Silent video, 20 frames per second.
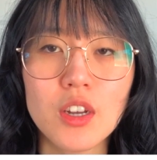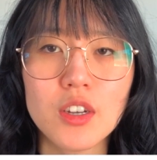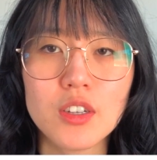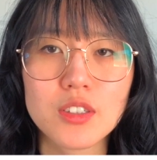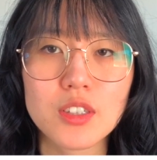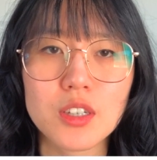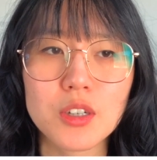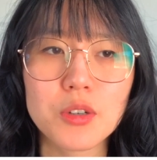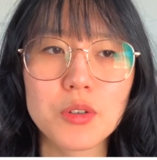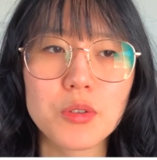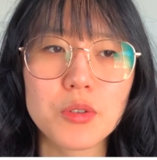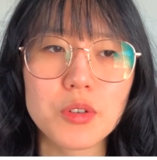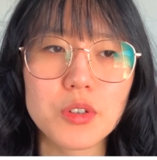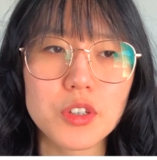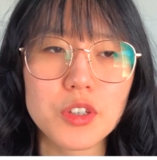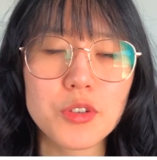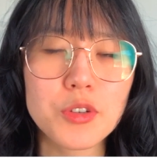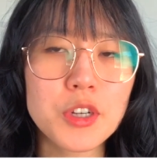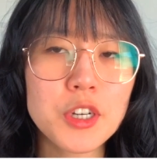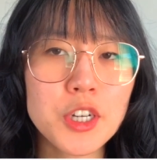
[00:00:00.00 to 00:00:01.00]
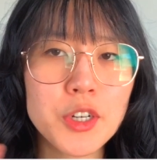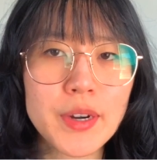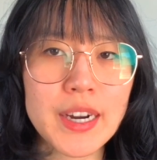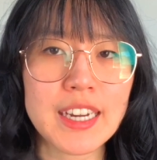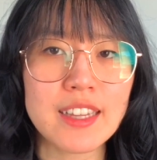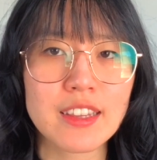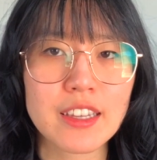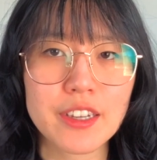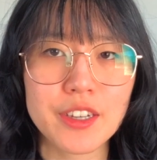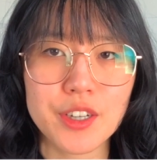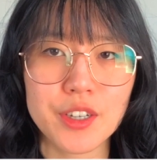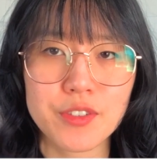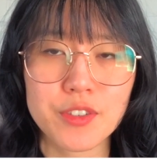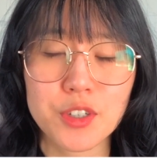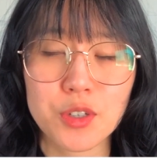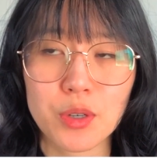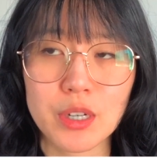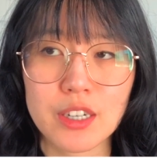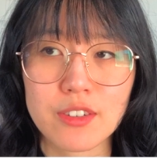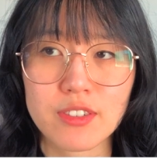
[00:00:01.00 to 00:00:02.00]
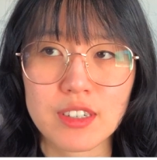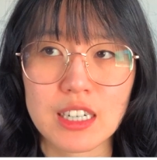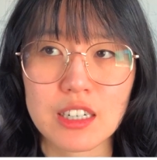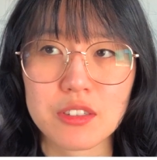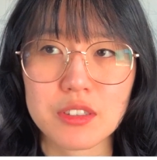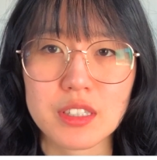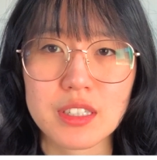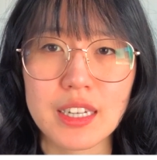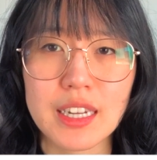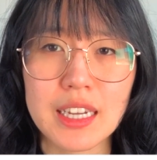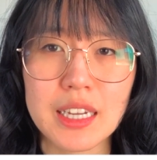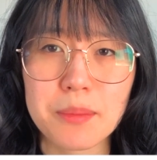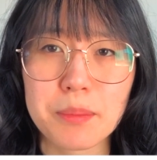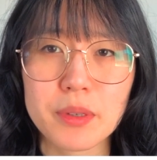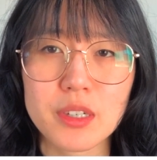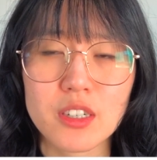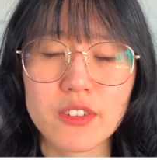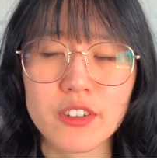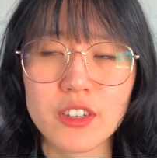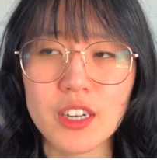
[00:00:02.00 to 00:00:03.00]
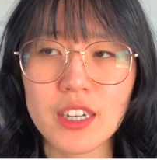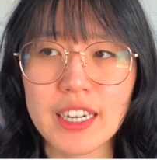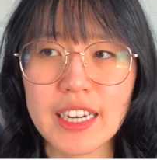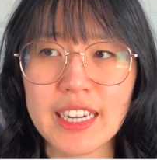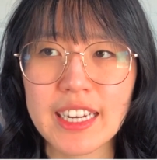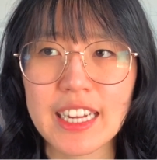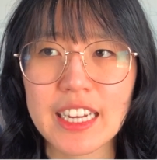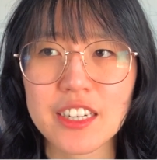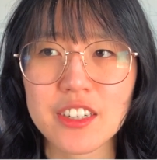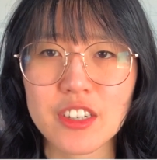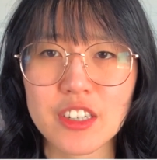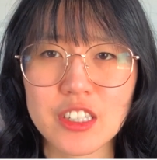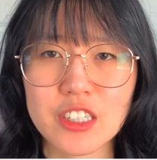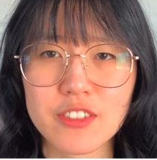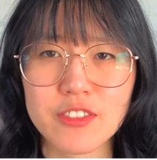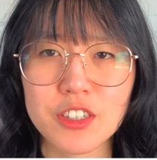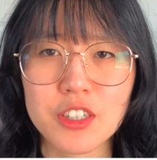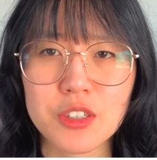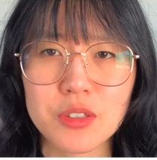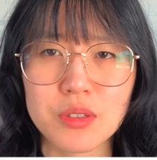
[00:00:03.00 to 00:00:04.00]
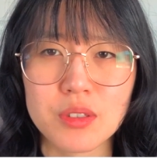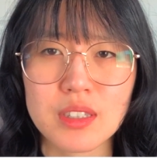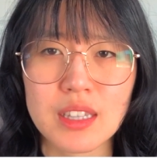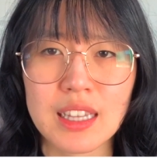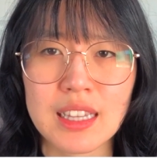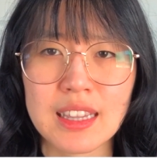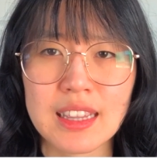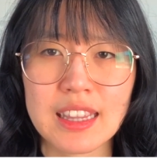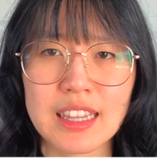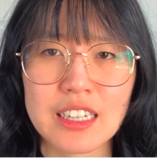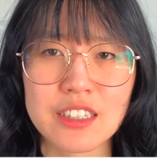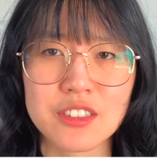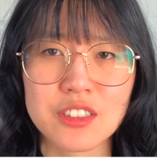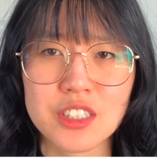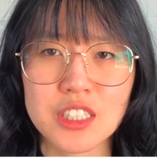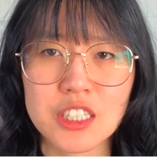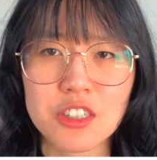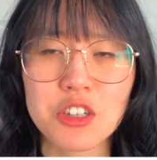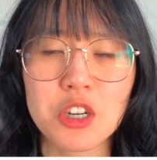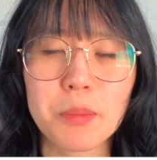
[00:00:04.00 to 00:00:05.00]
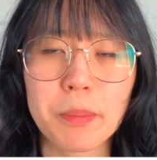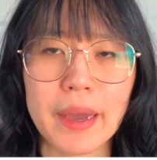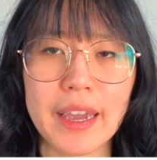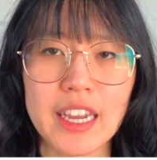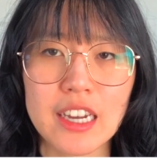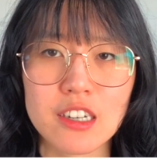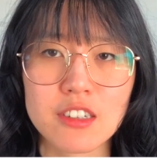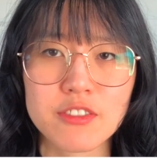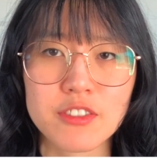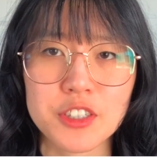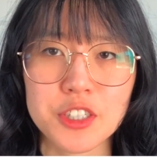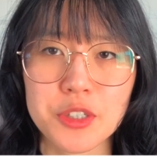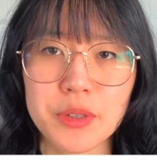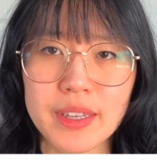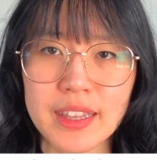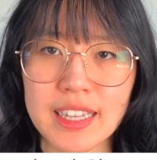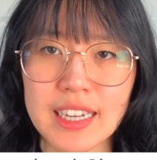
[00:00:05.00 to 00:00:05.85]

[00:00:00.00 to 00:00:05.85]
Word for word: So you can grind LeetCode for 24 hours a day, but if you're not getting any interviews, then there's zero payout for doing